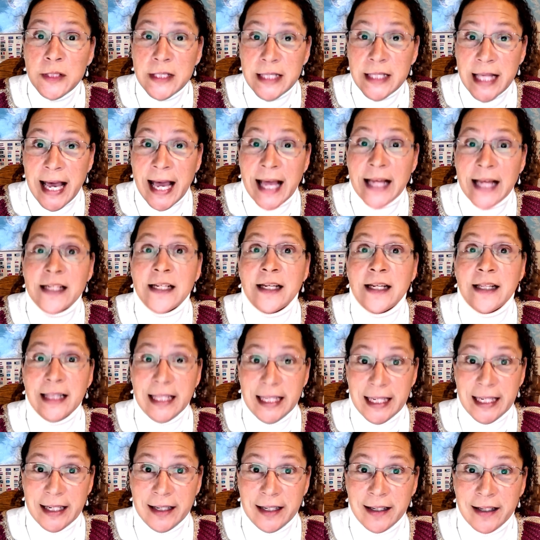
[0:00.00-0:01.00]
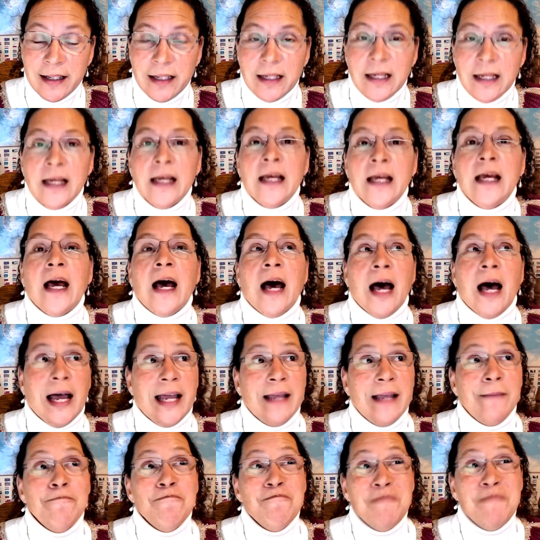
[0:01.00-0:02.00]
that link, I
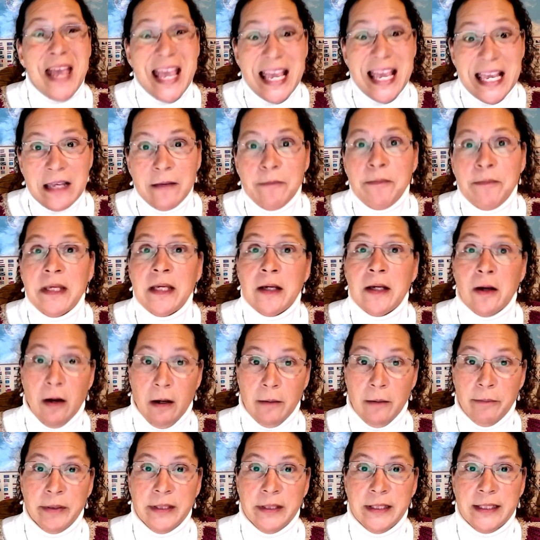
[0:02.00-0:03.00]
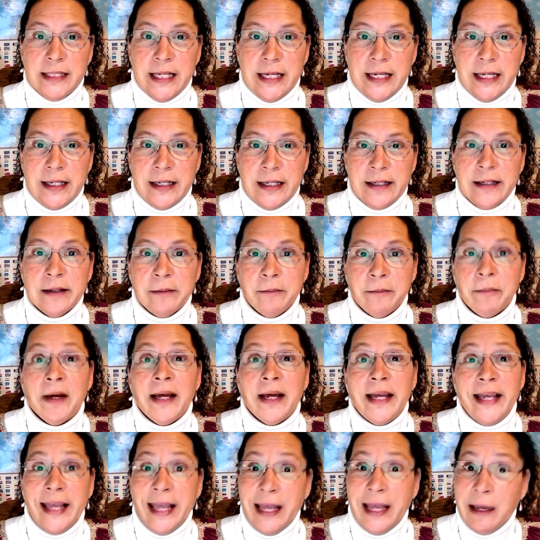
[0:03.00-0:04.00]
may be compensated
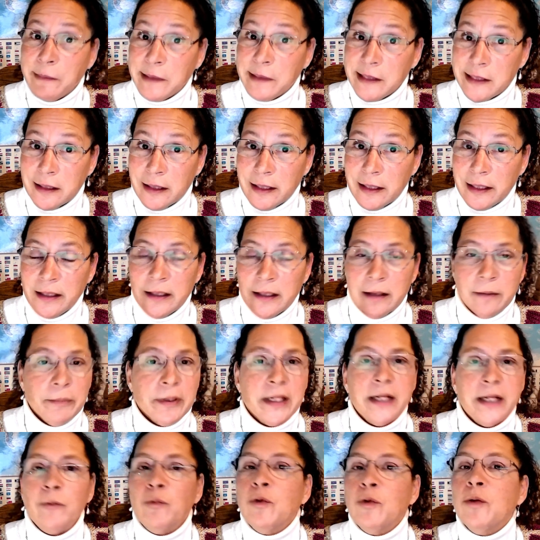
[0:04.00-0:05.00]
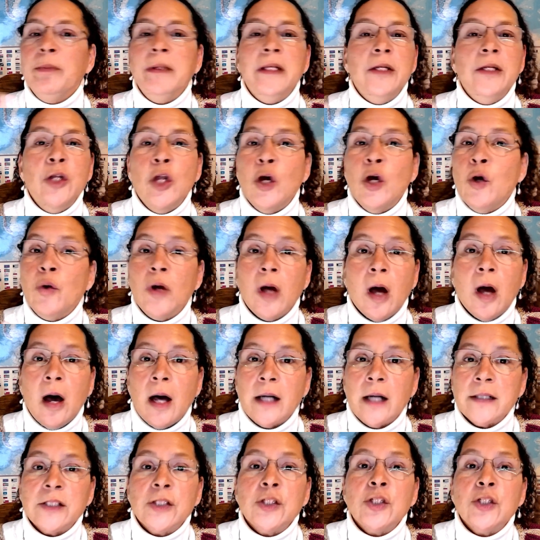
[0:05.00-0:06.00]
by Amazon, but it will be no
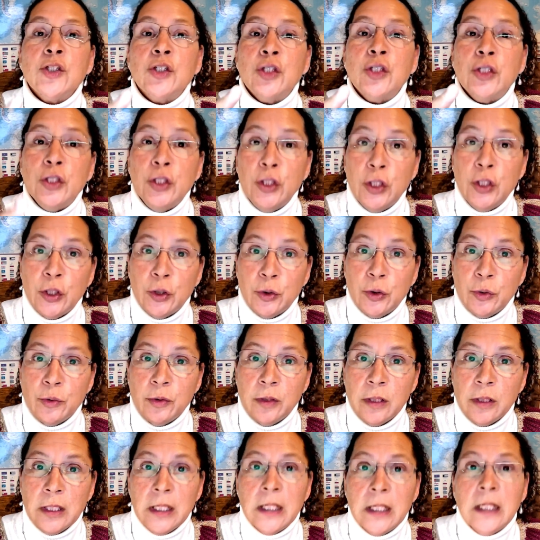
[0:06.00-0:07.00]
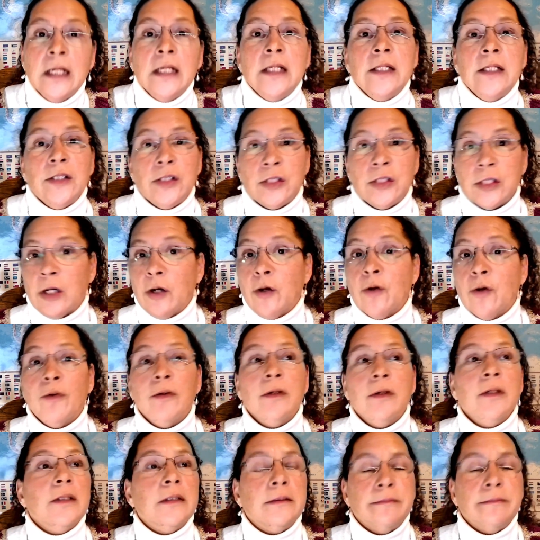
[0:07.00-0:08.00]
cost to you. So
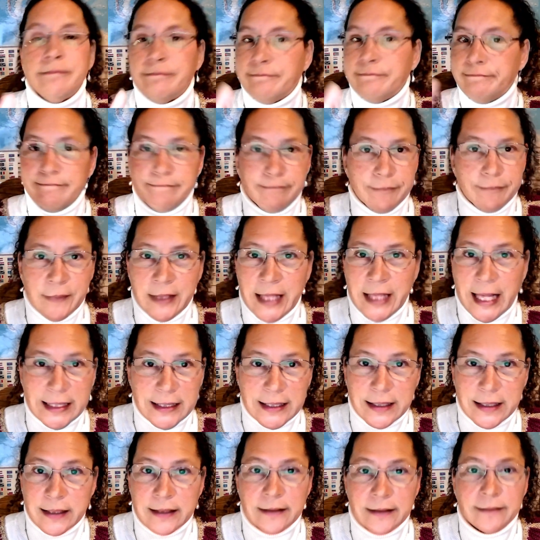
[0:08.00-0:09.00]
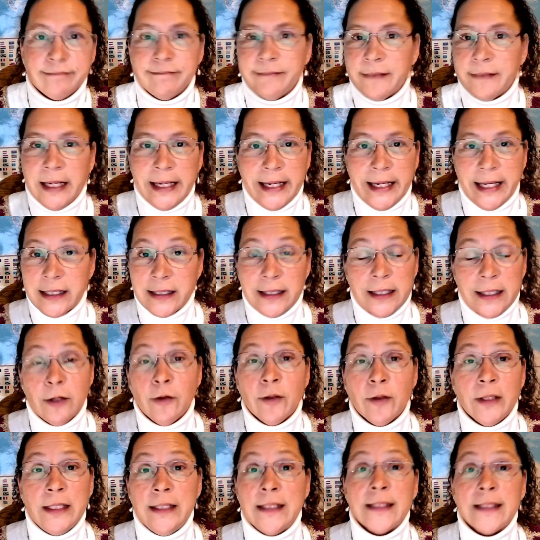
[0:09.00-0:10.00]
that's, I guess, the
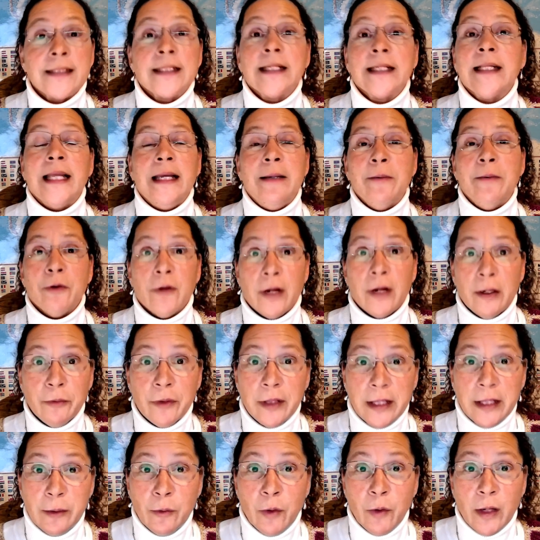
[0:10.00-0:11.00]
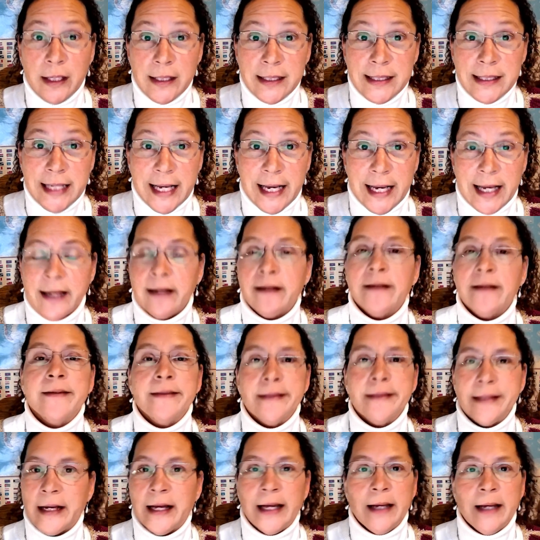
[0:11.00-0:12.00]
only disclaimer I really want to say.
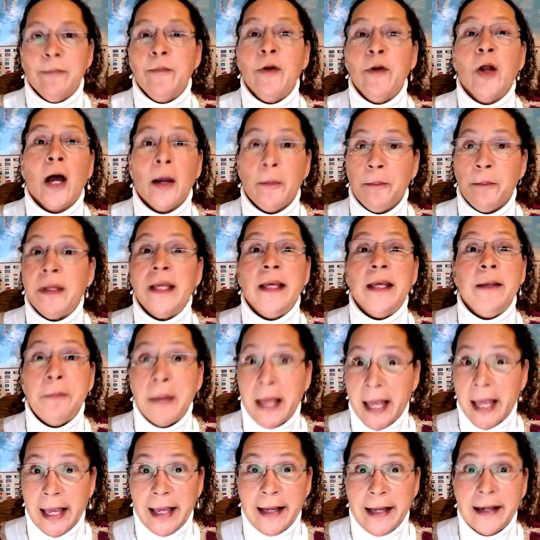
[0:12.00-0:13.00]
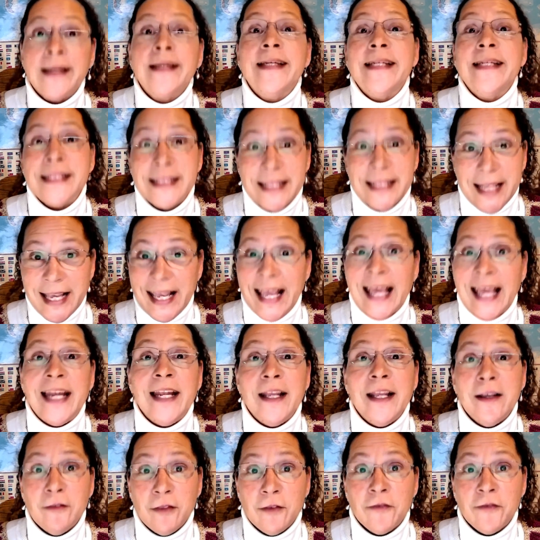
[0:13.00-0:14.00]
I am not being paid to say any
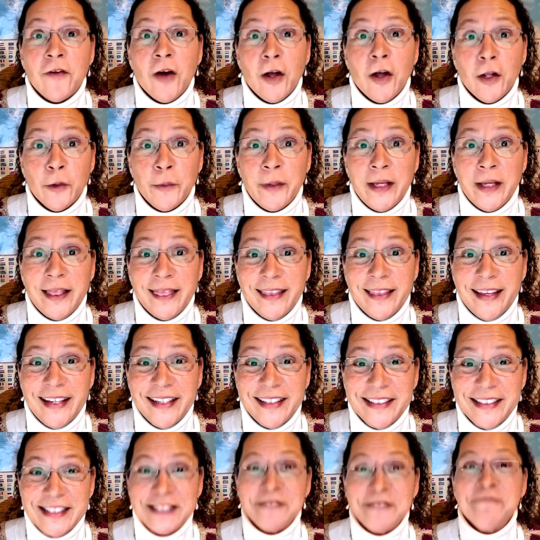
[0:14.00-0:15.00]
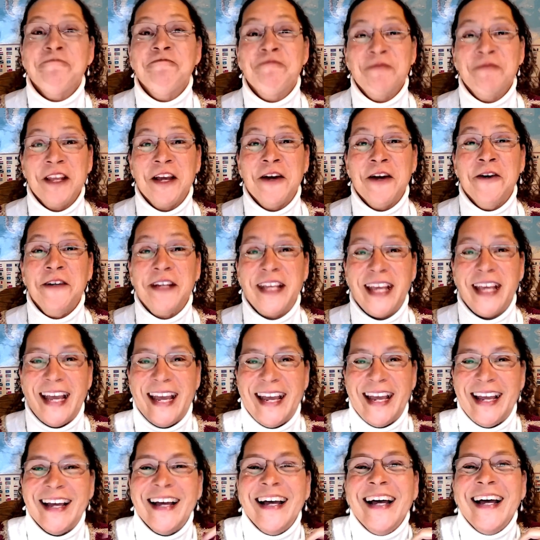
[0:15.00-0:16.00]
of the following things. Okay,
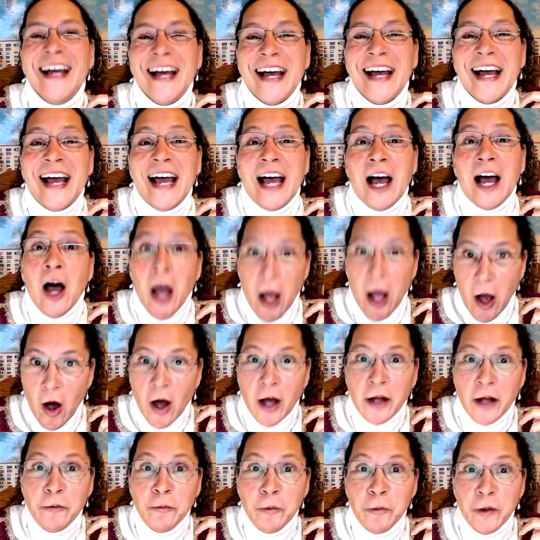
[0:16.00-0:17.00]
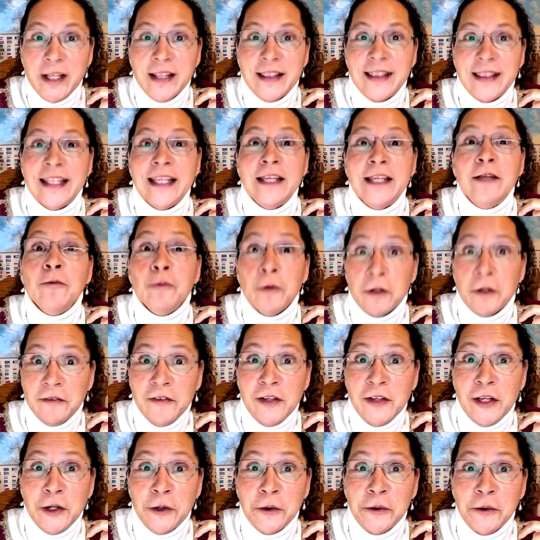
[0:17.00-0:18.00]
on with the
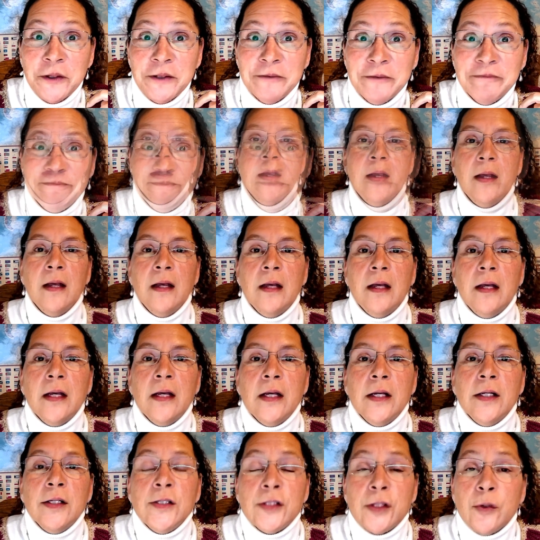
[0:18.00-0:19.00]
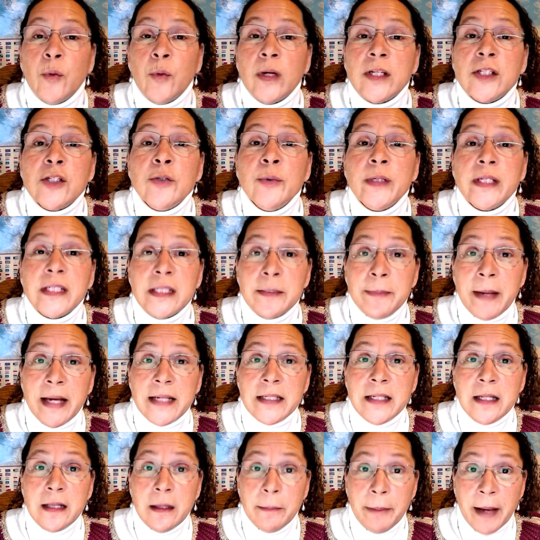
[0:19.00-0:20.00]
review. So what to expect
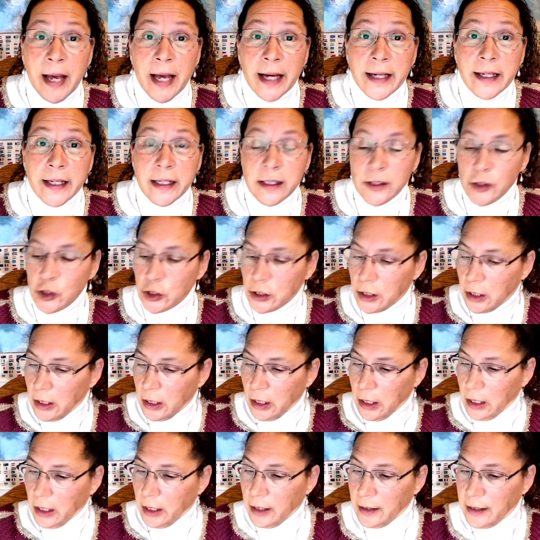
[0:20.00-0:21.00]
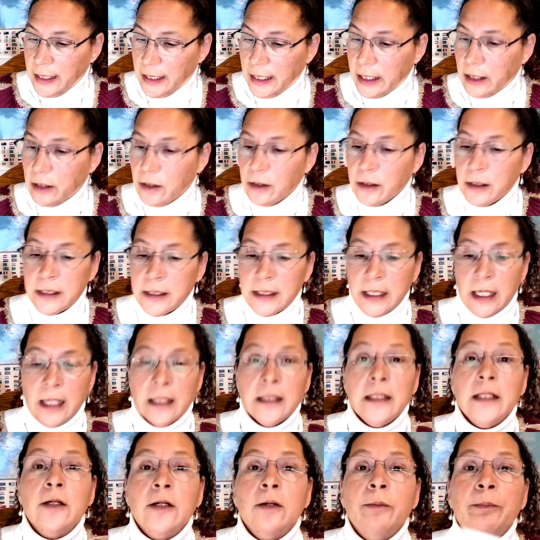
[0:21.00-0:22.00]
in the package? There's a
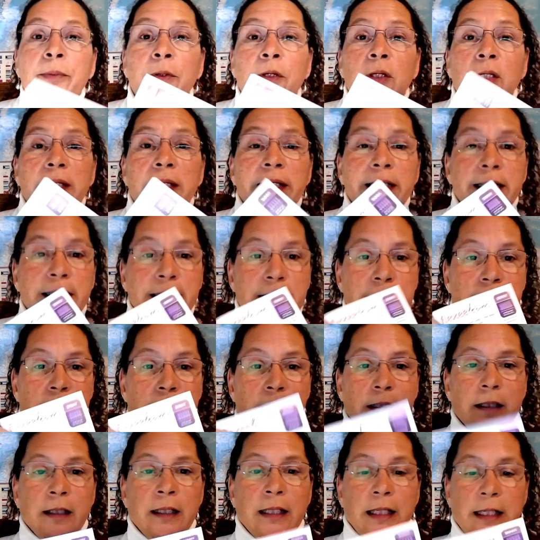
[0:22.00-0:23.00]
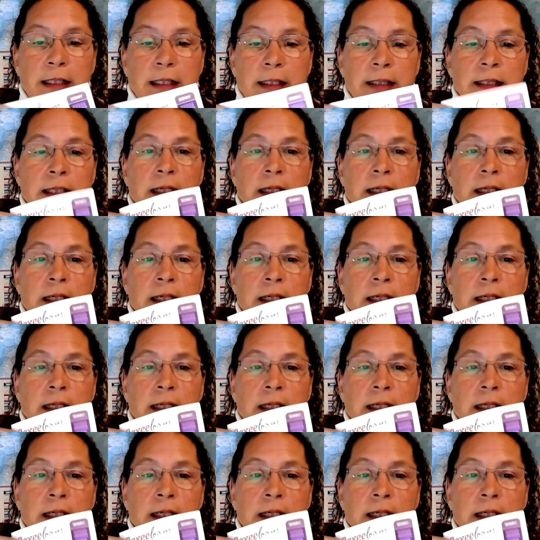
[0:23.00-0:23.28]
little booklet that,